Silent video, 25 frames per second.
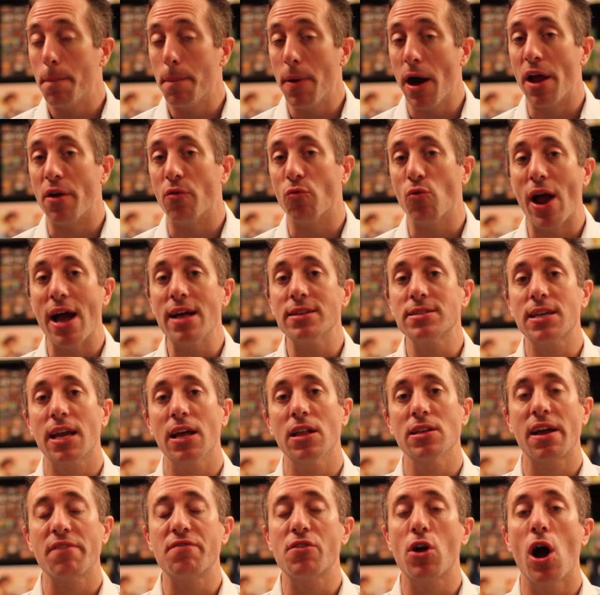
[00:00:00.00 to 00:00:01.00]
But
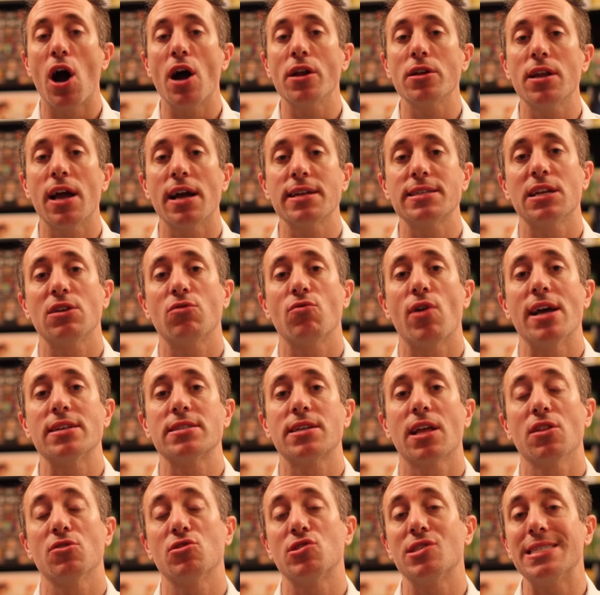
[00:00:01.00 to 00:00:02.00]
Rathskellers, I've contacted
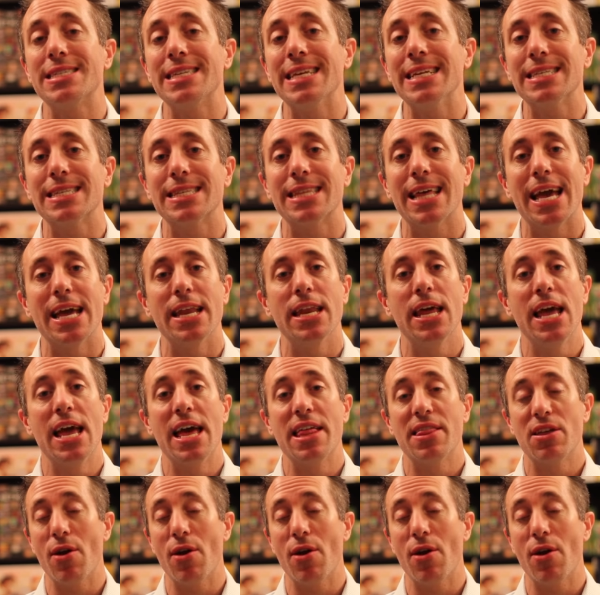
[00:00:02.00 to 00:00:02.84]
Rathskellers since then.